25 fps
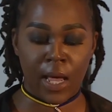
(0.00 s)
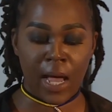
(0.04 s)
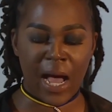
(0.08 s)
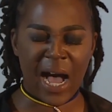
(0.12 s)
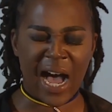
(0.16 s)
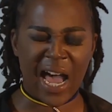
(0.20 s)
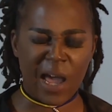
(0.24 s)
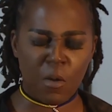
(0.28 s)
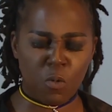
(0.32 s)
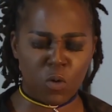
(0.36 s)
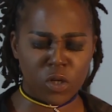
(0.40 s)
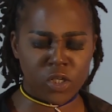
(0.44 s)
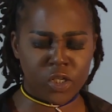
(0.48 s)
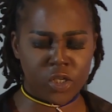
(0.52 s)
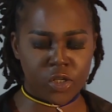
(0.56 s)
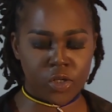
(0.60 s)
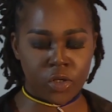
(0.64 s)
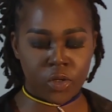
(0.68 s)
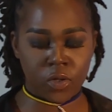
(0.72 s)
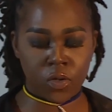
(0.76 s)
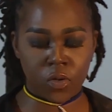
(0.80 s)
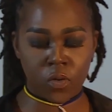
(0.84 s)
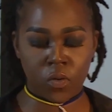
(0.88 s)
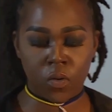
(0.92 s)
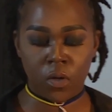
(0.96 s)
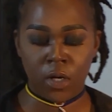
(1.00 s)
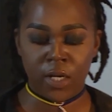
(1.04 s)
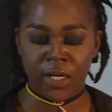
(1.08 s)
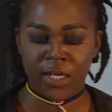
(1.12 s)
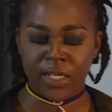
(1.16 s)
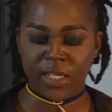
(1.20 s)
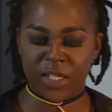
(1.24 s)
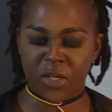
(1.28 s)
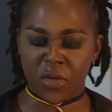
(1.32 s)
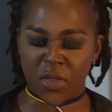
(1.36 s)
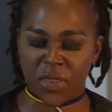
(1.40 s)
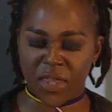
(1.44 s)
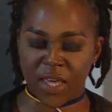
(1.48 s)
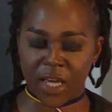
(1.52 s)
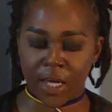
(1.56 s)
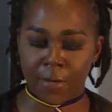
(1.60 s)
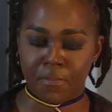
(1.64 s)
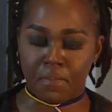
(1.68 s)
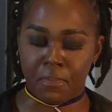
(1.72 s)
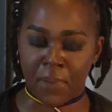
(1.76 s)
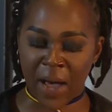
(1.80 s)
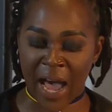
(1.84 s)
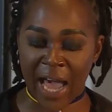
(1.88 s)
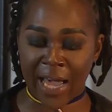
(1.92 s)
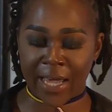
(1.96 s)
I want you to
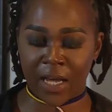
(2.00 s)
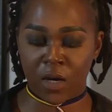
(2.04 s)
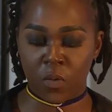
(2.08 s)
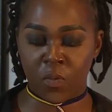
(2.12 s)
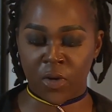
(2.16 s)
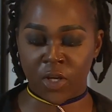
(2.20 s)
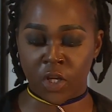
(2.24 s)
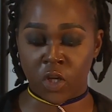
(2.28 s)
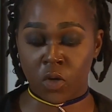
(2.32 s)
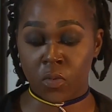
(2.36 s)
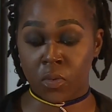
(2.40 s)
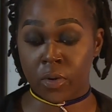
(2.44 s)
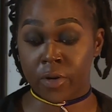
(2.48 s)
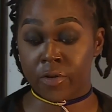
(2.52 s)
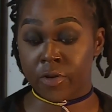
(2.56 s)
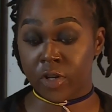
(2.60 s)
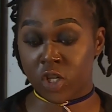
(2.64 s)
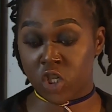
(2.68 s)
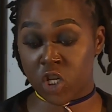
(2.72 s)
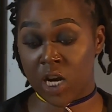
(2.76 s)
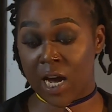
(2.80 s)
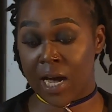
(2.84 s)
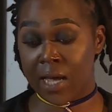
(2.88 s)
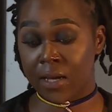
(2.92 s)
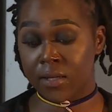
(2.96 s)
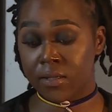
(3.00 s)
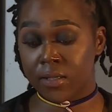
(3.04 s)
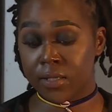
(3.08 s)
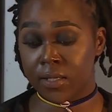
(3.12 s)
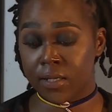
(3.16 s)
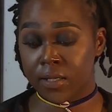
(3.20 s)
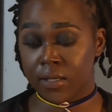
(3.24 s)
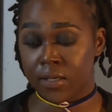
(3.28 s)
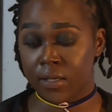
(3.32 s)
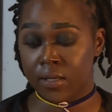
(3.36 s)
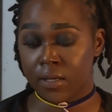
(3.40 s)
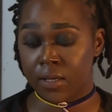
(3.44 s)
think back when you were a child